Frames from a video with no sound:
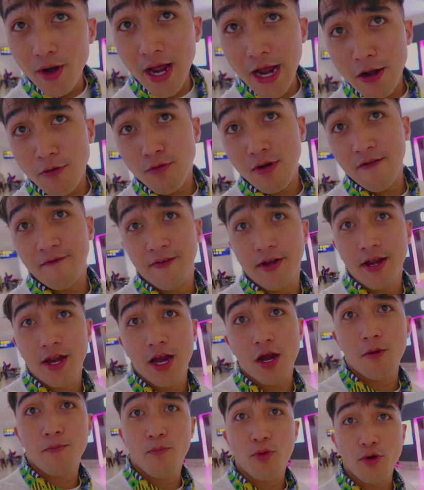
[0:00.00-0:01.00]
when I arrived at the
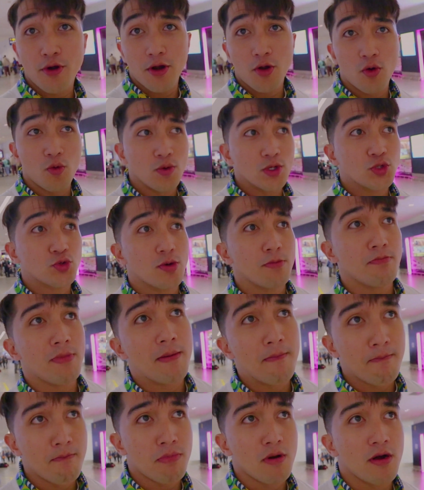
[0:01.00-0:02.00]
airport, I always
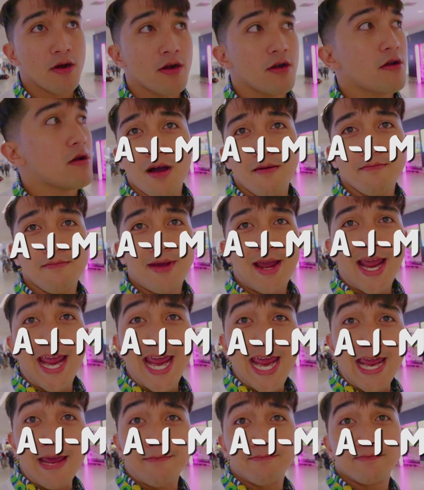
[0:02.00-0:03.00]
remembered um,
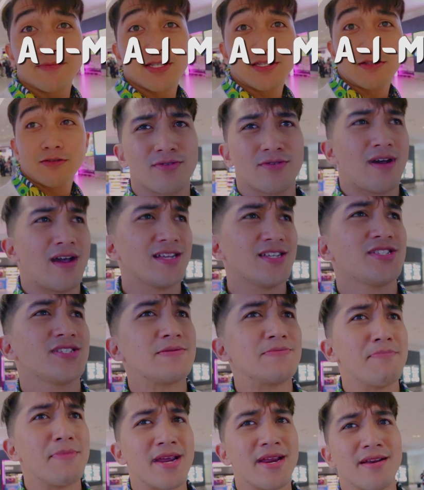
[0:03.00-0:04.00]
AIM. So I
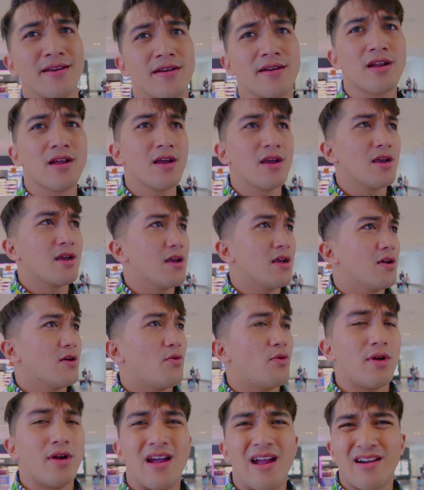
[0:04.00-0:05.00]
just made an
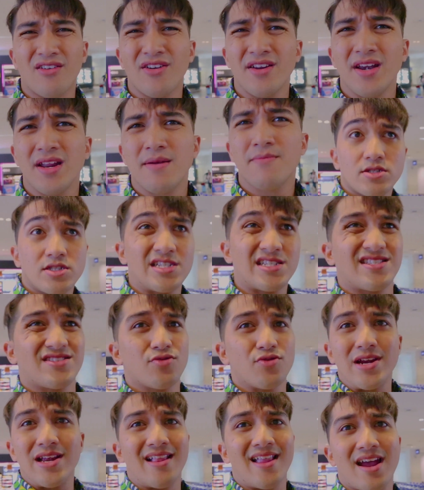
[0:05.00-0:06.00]
acronym, just
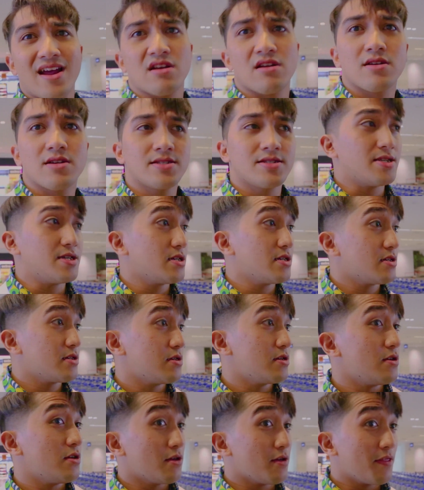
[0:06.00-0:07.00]
three letters that
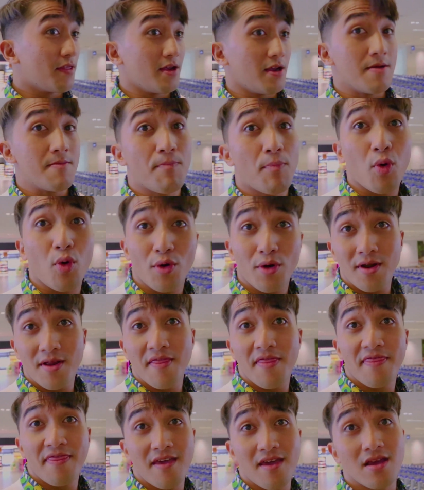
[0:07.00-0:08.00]
the
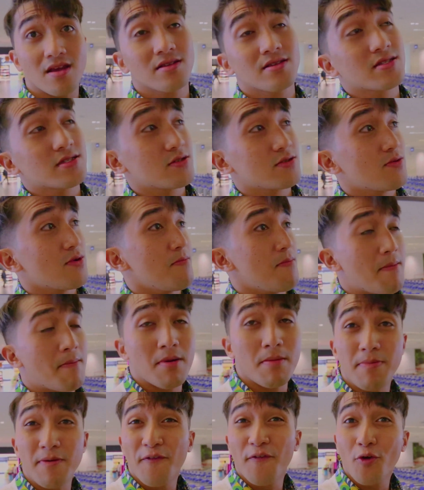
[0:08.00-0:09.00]
important things to
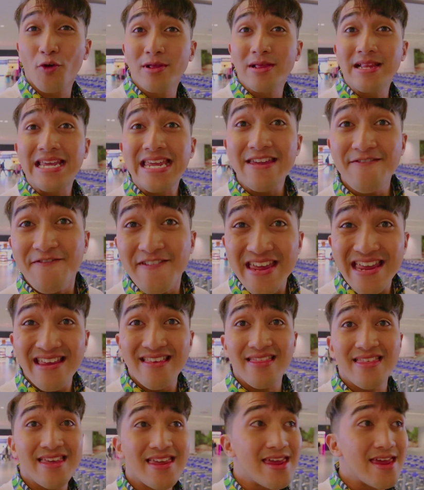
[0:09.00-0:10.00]
remember before
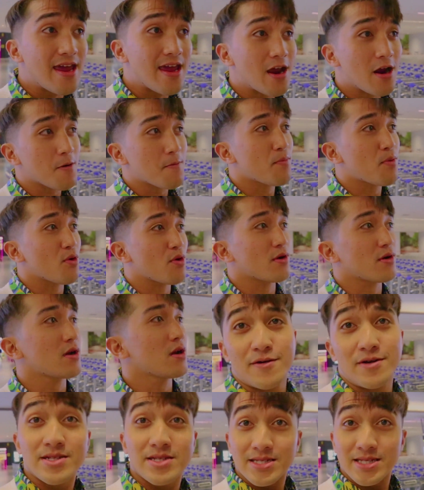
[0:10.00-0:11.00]
leaving the airport.
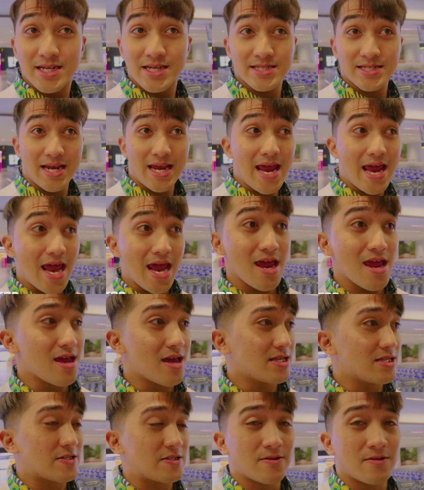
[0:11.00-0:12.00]
First is A
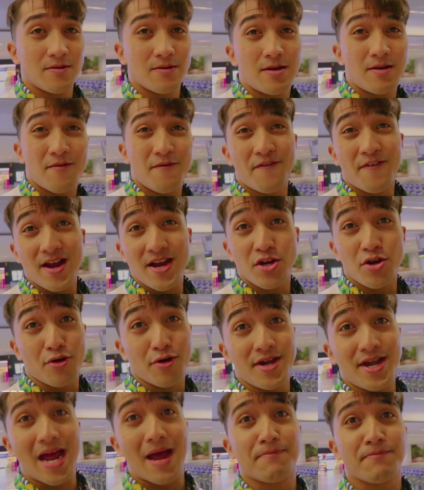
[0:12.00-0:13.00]
is find
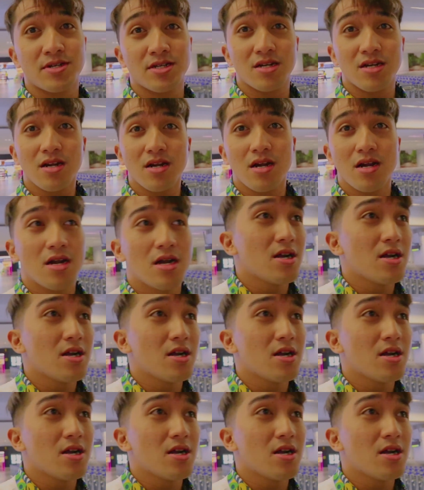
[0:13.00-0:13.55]
your adapter.